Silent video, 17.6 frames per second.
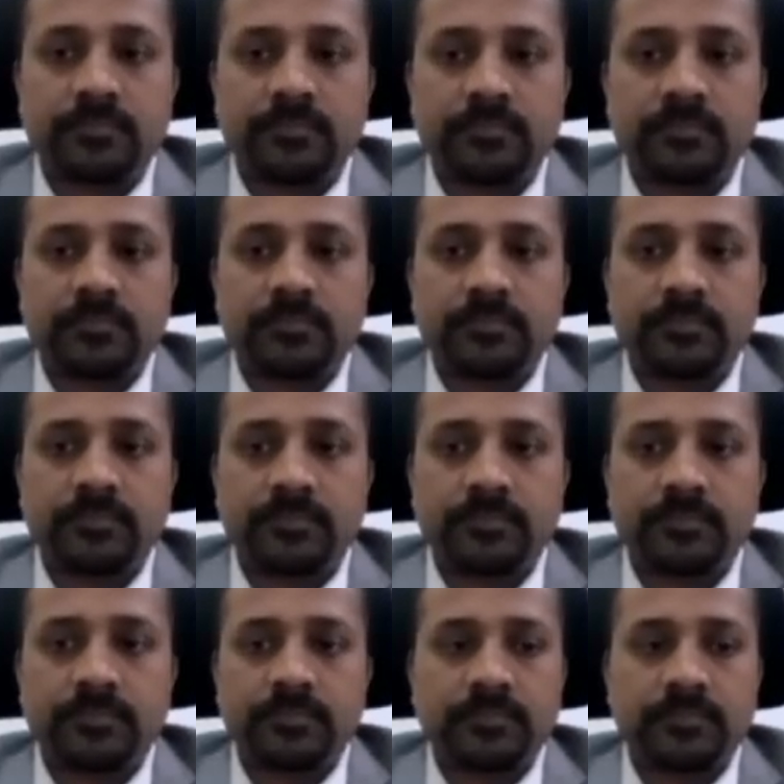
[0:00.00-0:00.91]

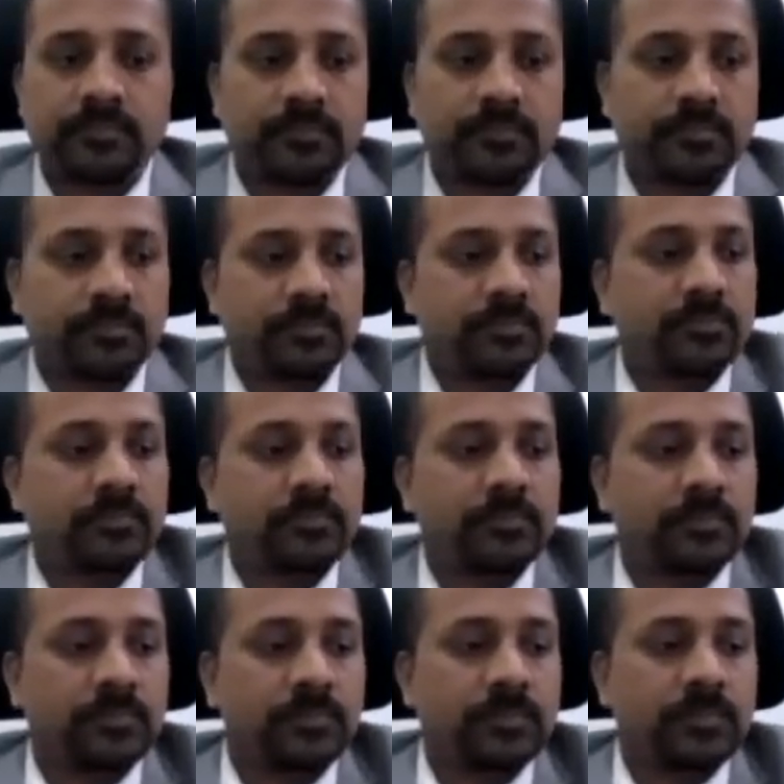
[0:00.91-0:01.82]

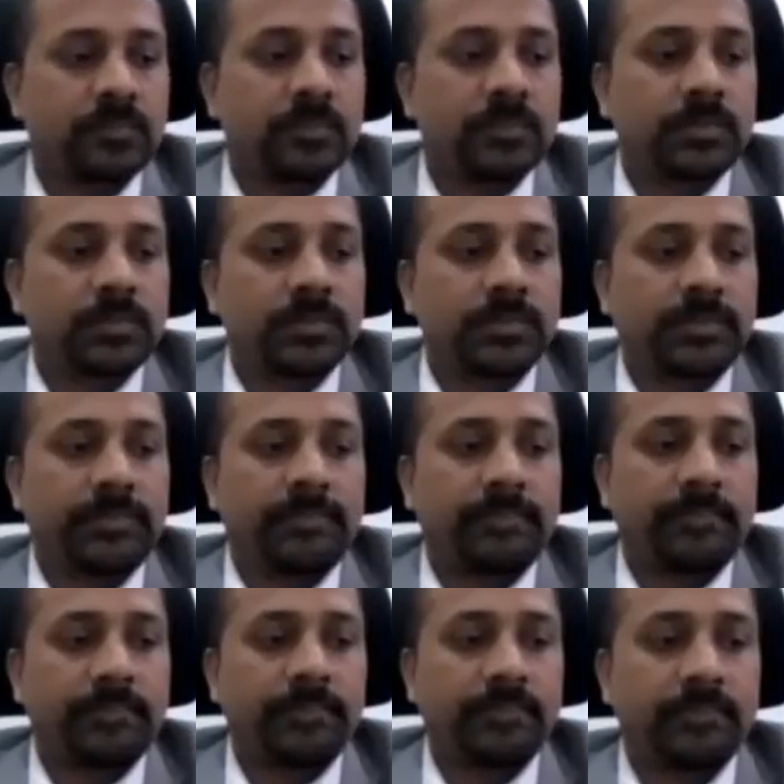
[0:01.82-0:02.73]

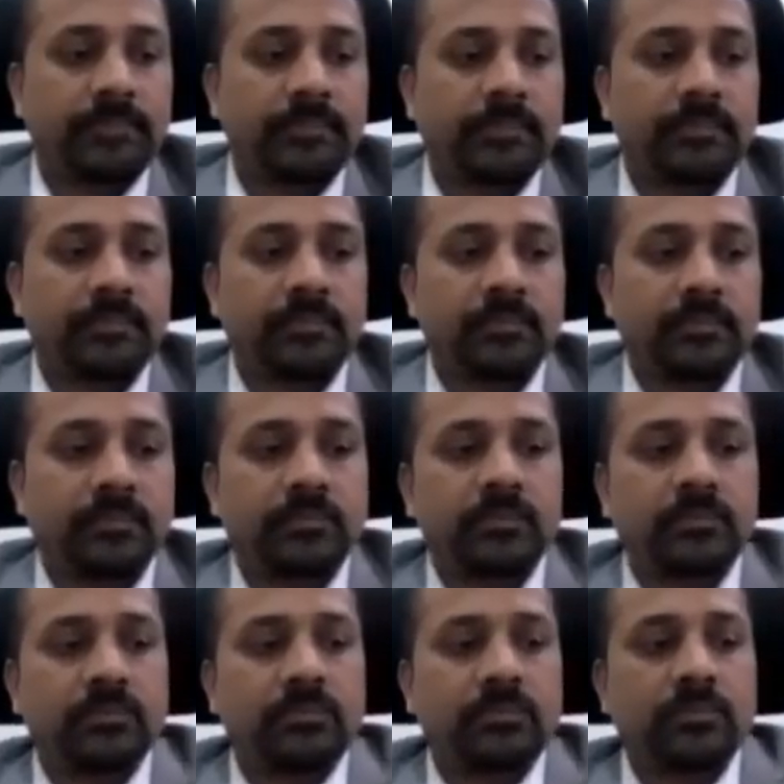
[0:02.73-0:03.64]

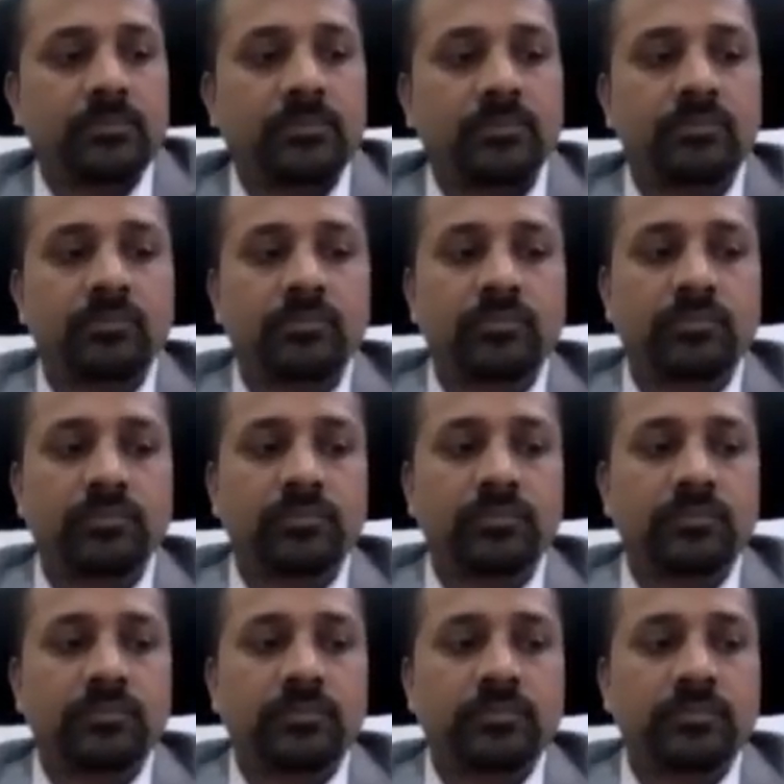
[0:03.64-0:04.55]

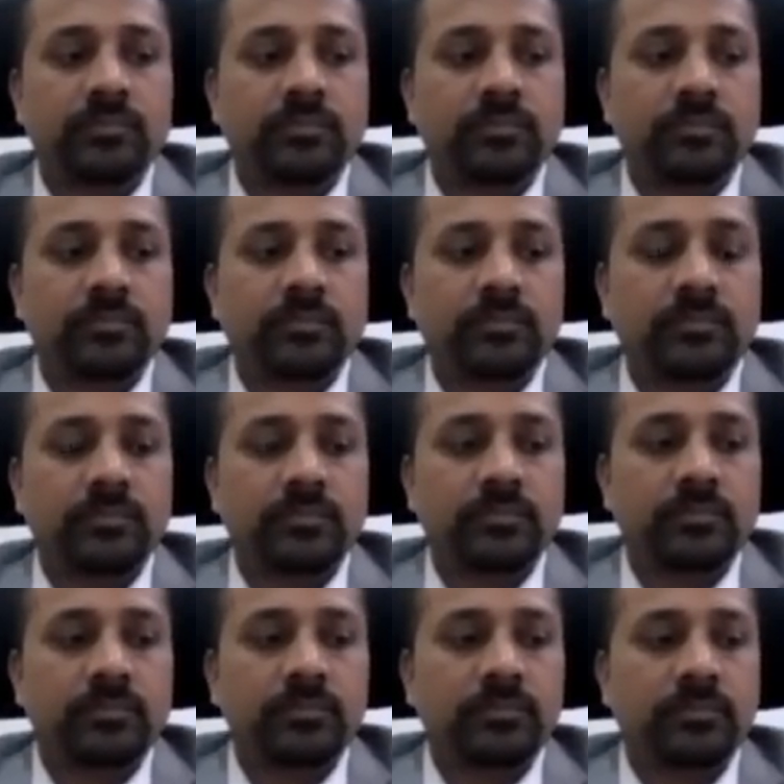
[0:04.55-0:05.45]

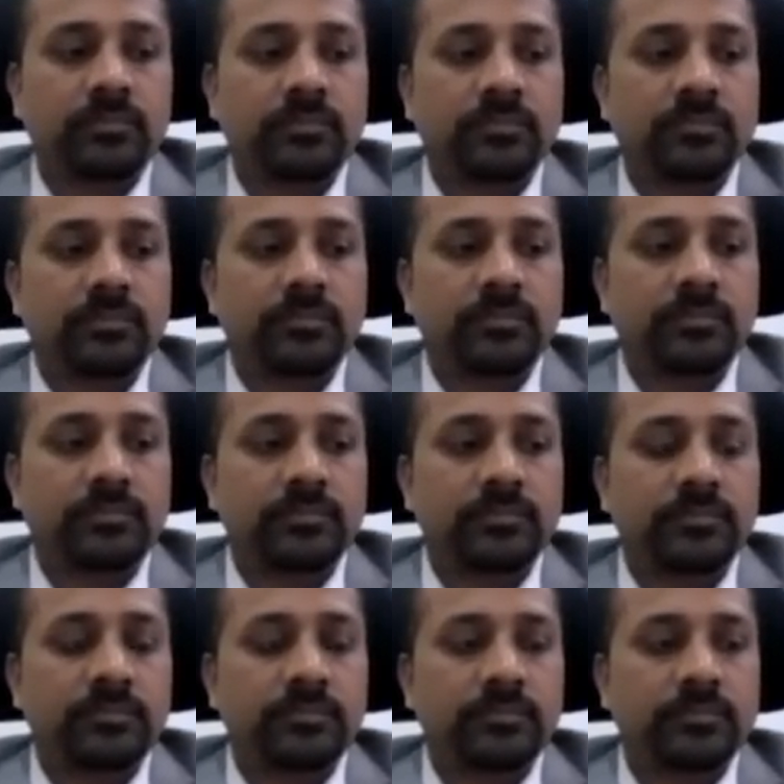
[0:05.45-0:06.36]

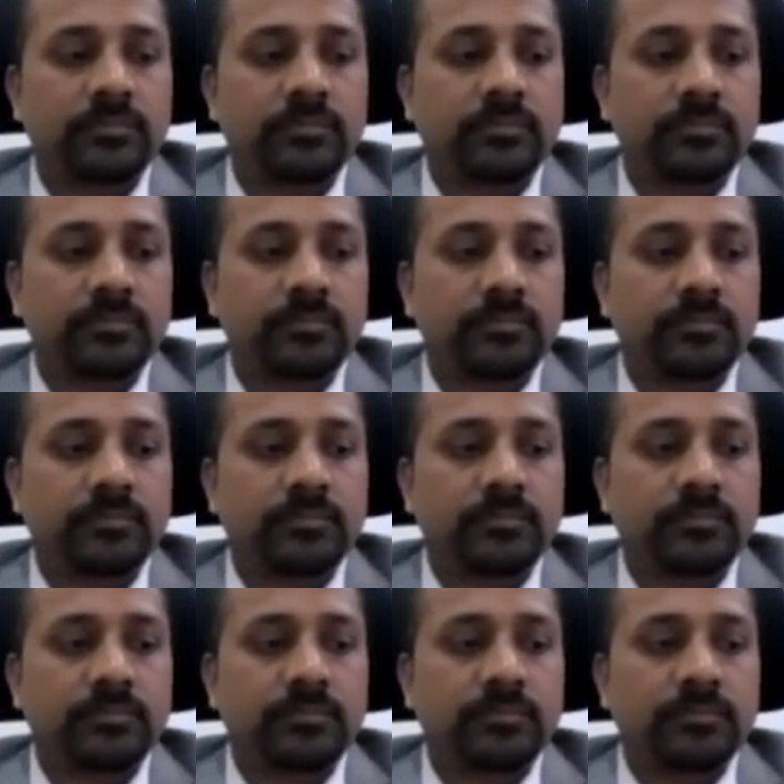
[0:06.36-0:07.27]

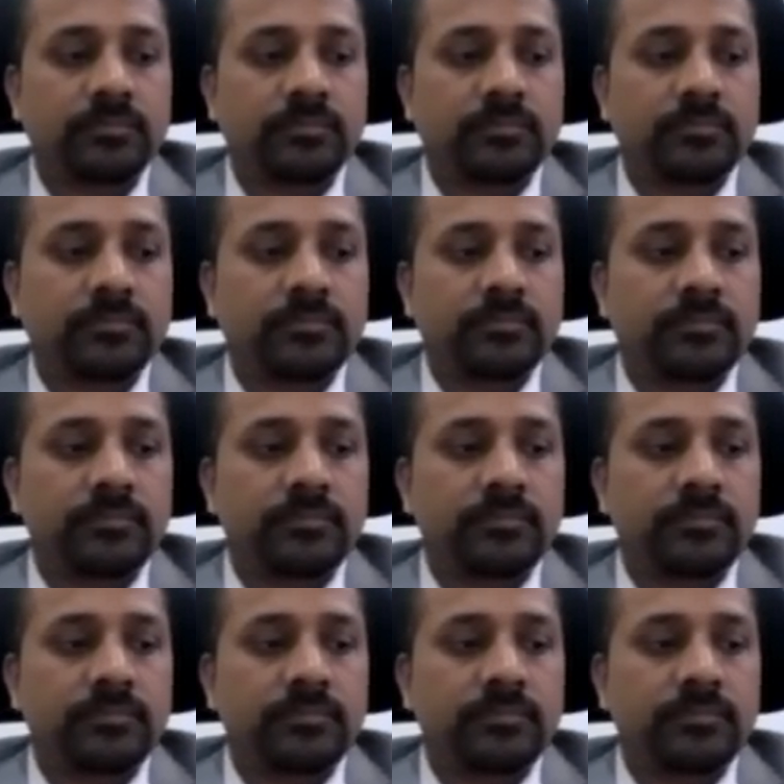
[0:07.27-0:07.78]
[no speech]